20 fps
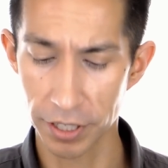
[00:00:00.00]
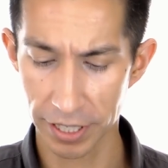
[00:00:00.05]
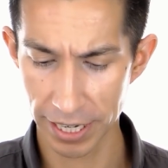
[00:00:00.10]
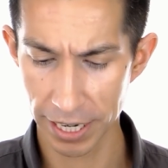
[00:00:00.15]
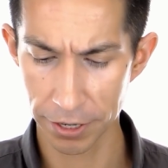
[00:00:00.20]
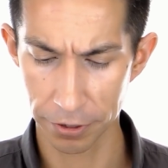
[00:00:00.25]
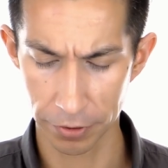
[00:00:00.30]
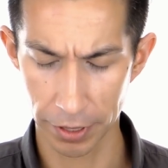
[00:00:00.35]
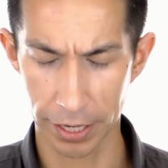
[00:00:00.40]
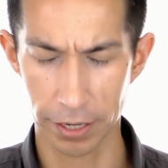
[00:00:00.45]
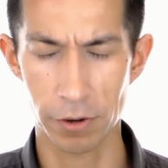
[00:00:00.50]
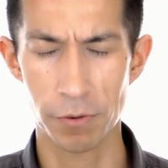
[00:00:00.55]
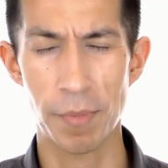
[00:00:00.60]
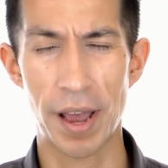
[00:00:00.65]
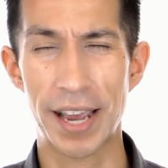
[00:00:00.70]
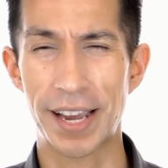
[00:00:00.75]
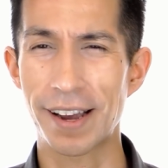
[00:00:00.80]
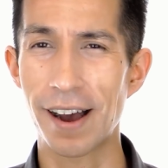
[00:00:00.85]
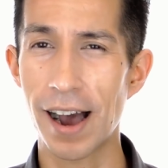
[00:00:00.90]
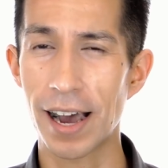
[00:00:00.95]
You look at it and you're like, oh
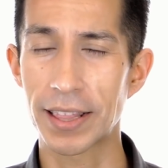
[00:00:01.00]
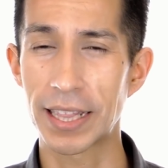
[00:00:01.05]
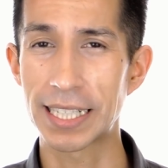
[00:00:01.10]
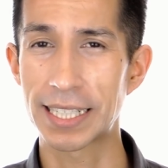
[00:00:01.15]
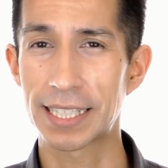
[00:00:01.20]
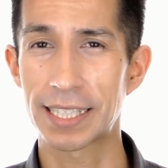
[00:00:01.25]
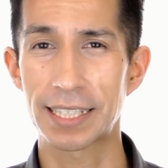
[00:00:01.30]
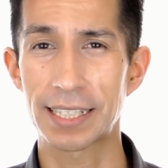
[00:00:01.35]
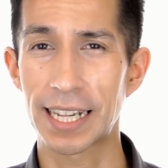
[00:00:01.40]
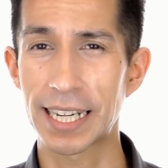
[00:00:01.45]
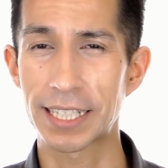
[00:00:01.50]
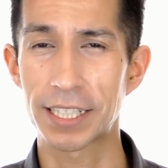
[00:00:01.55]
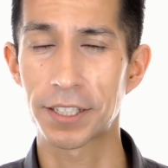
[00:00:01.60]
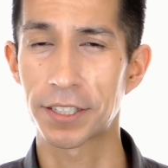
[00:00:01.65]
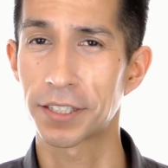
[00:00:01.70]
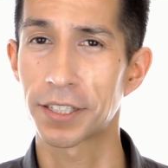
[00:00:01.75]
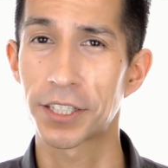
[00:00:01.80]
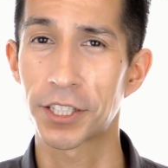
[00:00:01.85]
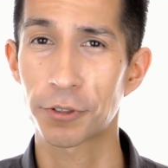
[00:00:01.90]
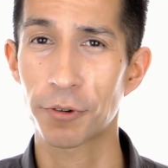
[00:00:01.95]
my God, this is like
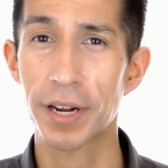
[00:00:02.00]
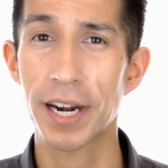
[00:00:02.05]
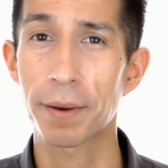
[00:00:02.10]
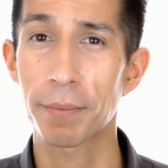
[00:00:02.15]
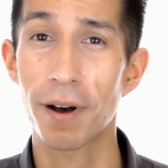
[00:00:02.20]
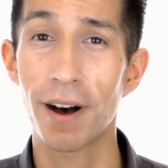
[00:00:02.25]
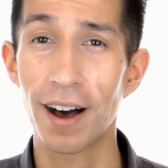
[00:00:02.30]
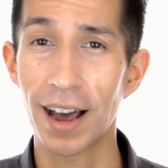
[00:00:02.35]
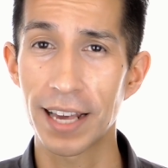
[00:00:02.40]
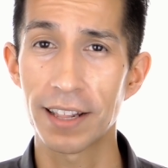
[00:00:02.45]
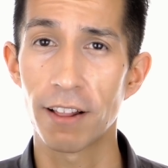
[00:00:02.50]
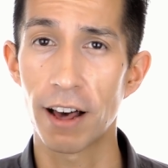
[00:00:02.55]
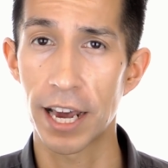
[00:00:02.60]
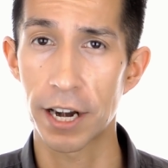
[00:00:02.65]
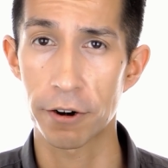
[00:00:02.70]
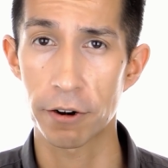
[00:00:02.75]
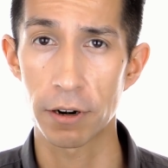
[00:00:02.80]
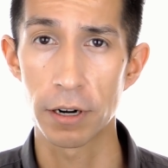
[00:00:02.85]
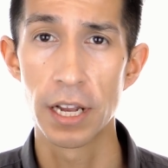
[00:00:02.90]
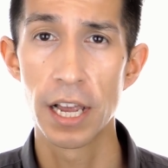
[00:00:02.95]
just a straight up
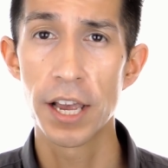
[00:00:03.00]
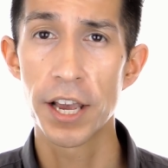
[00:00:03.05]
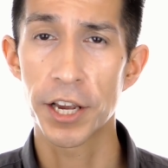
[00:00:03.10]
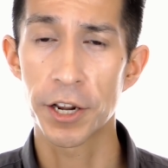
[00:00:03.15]
highlighter,